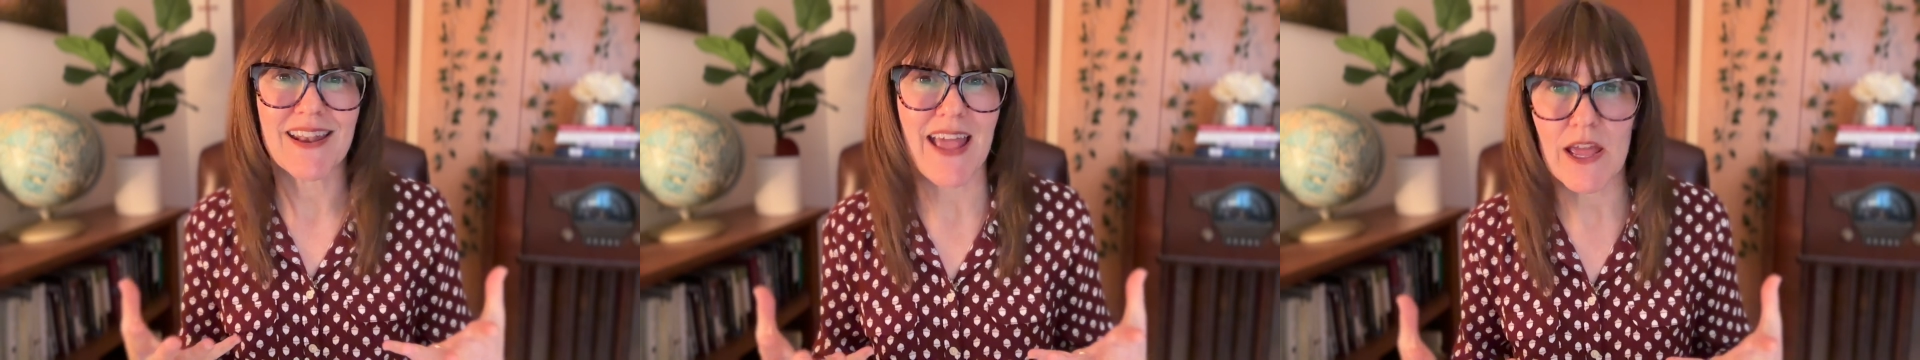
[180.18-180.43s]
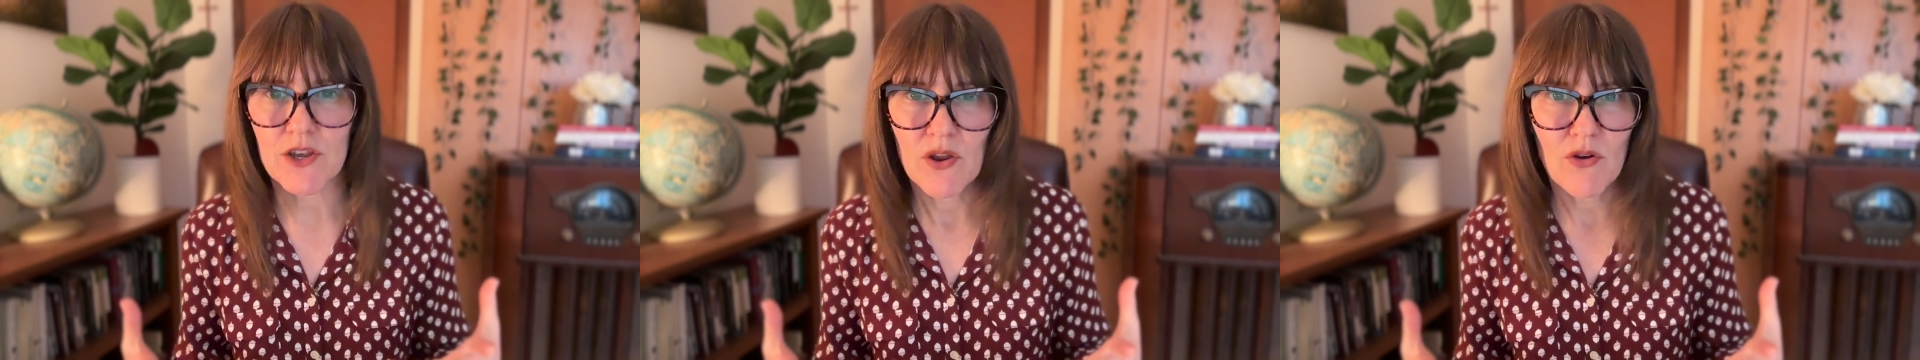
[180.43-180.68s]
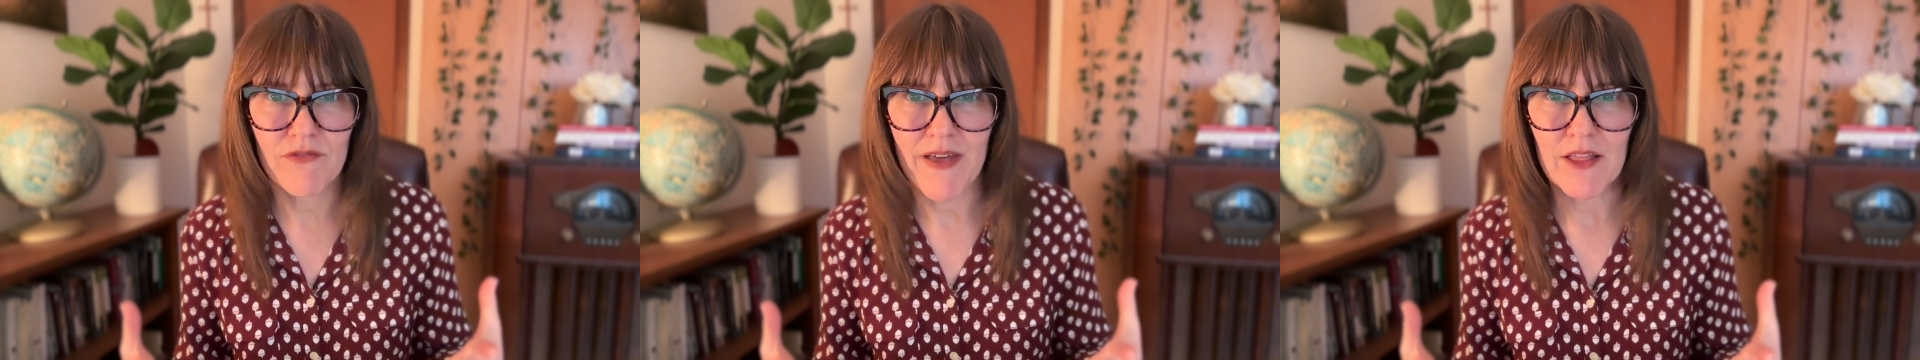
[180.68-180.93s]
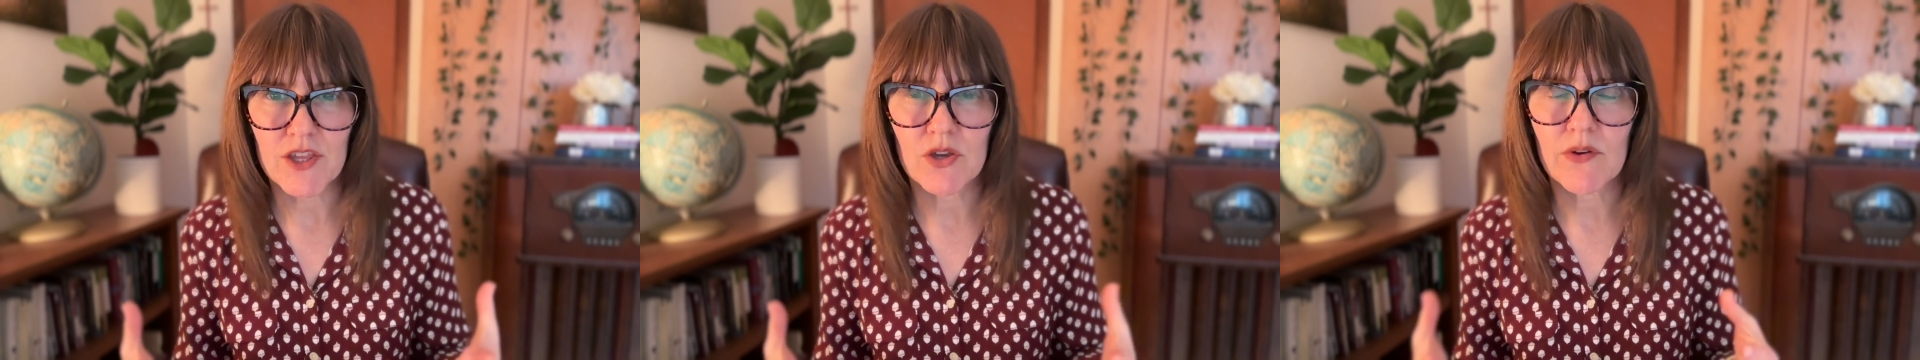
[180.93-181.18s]
add no
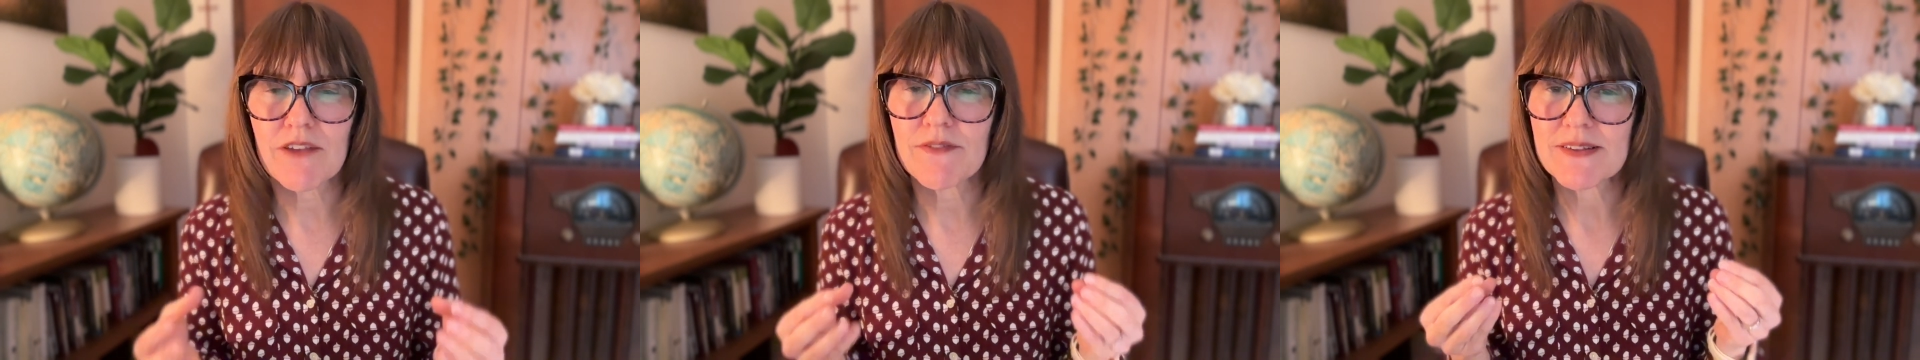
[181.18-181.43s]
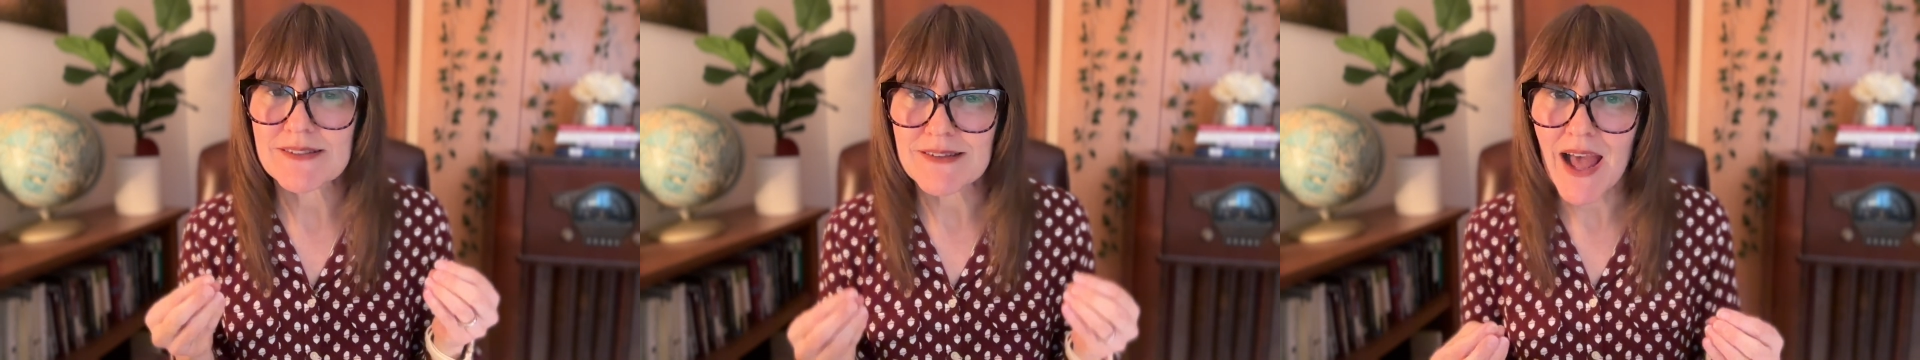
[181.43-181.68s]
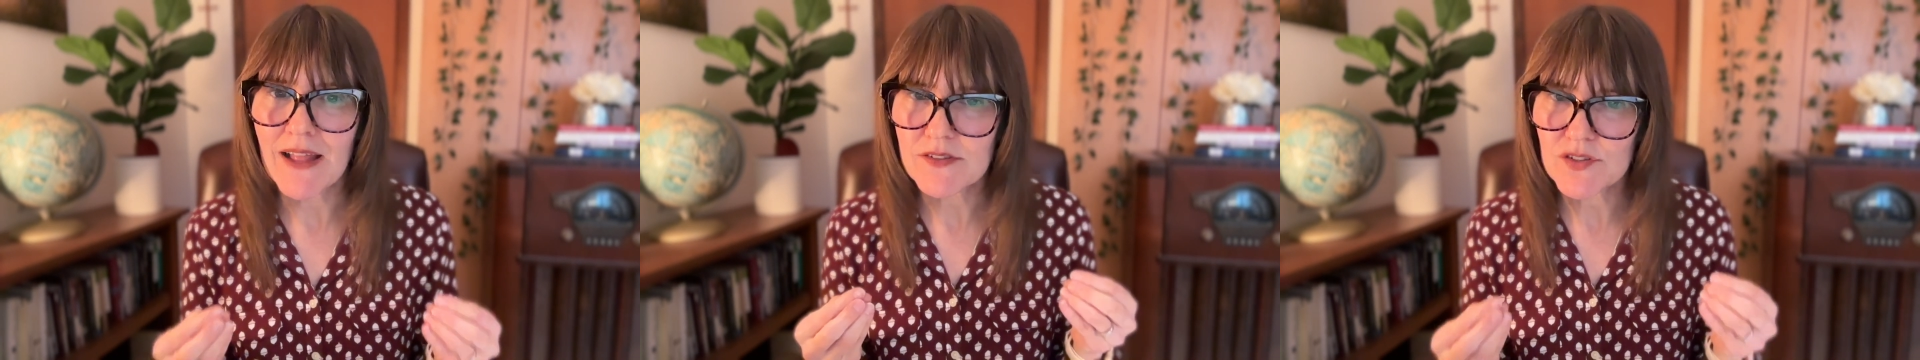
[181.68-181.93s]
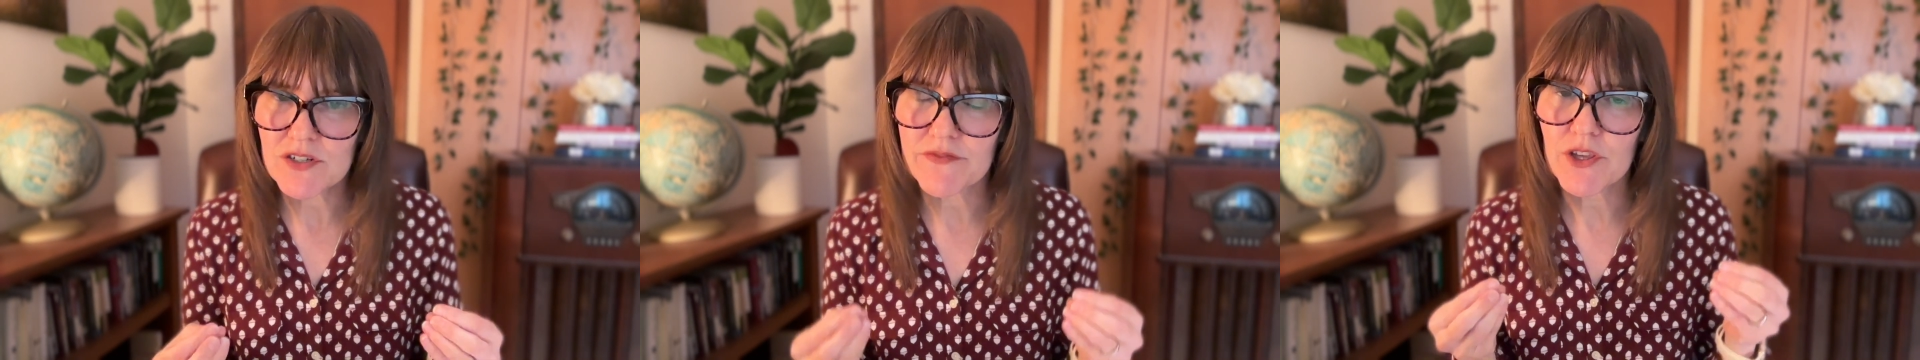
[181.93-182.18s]
value. If it's not
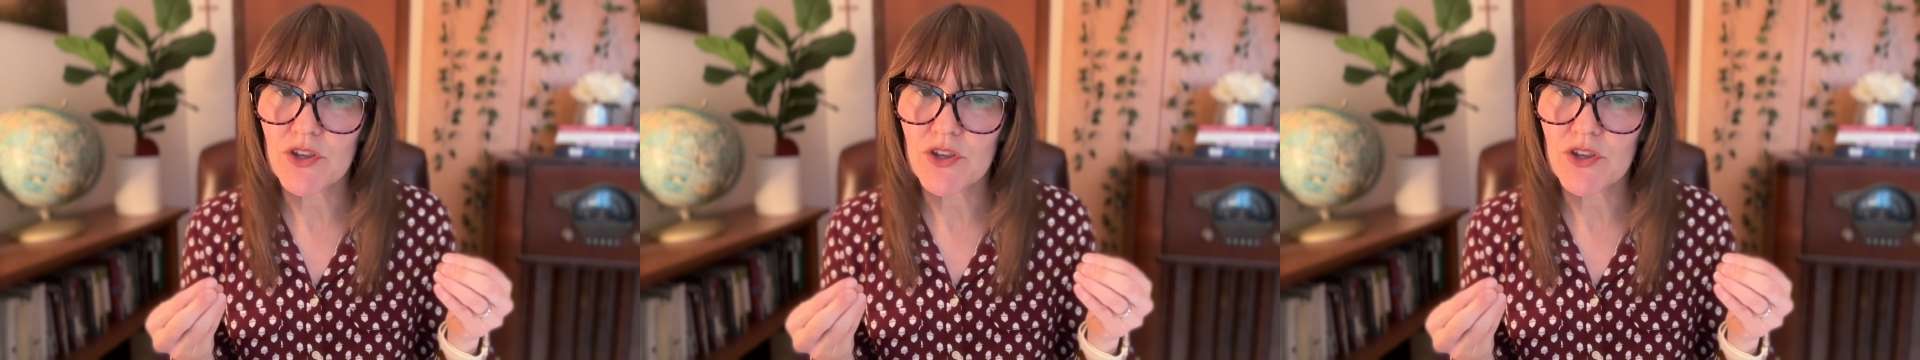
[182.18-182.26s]
serving